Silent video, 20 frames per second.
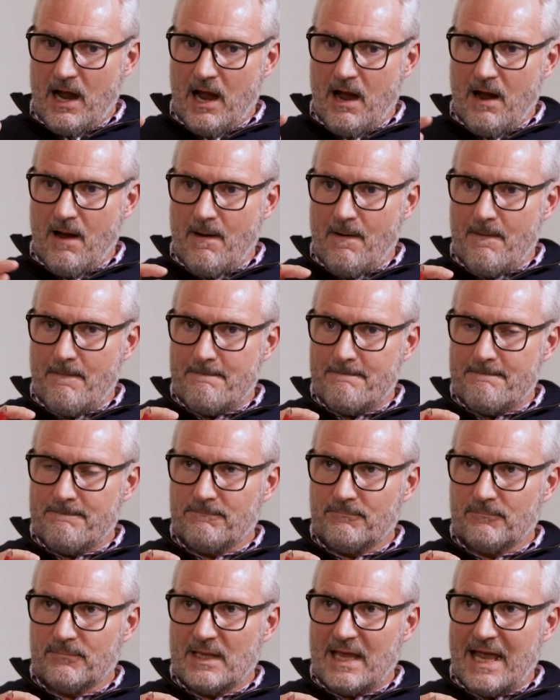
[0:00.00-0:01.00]
And
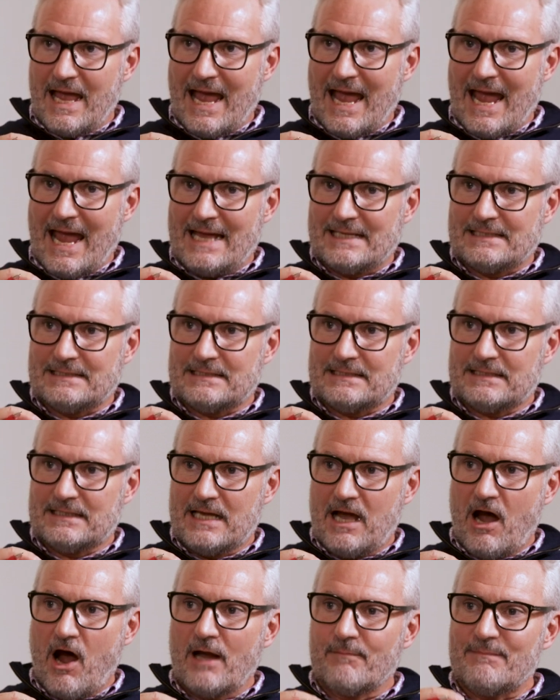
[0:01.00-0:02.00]

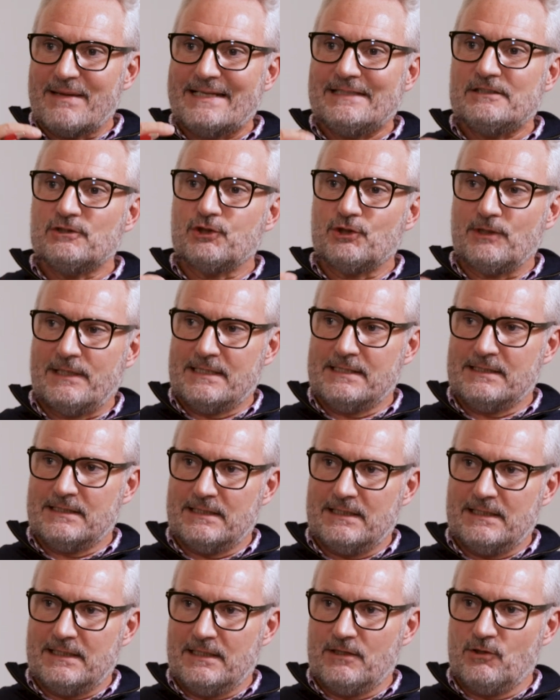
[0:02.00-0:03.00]
I'm
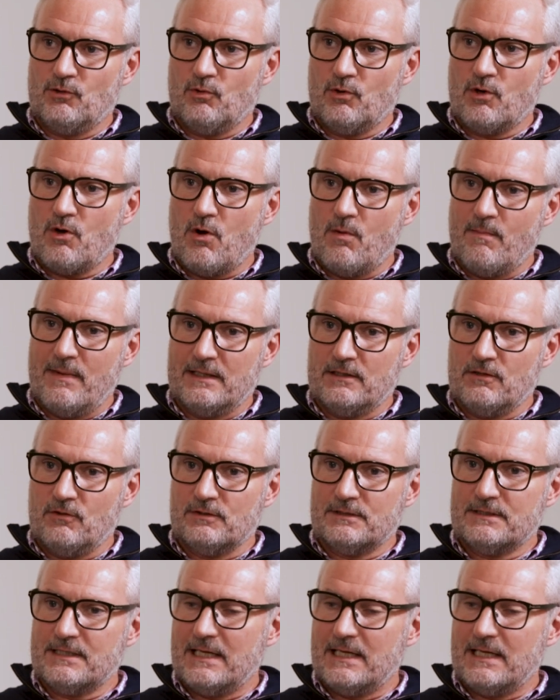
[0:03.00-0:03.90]
interested in your comment on